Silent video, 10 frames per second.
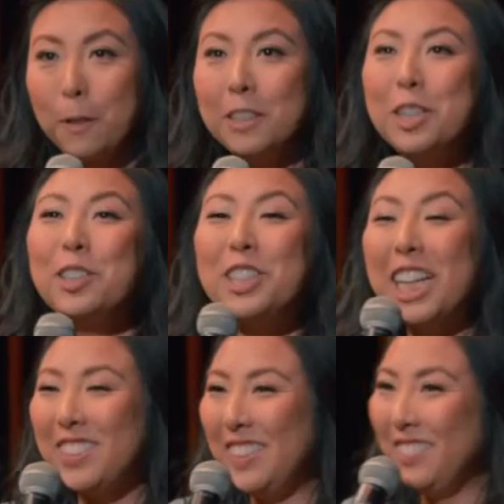Don't
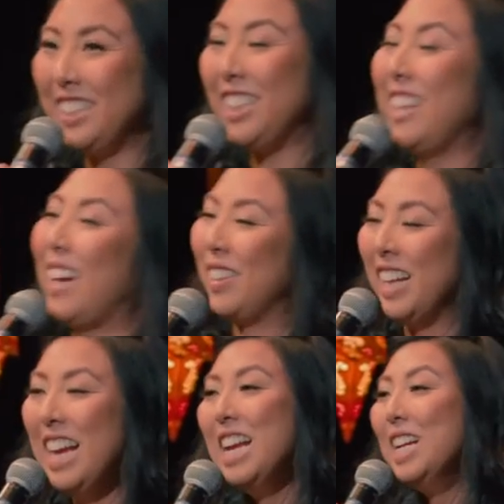judge me. Let me tell you what happened.
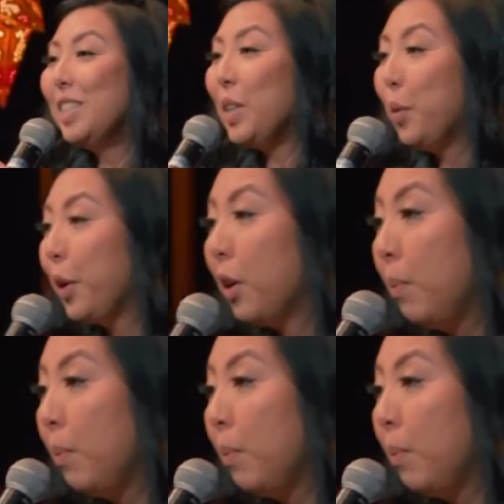So we were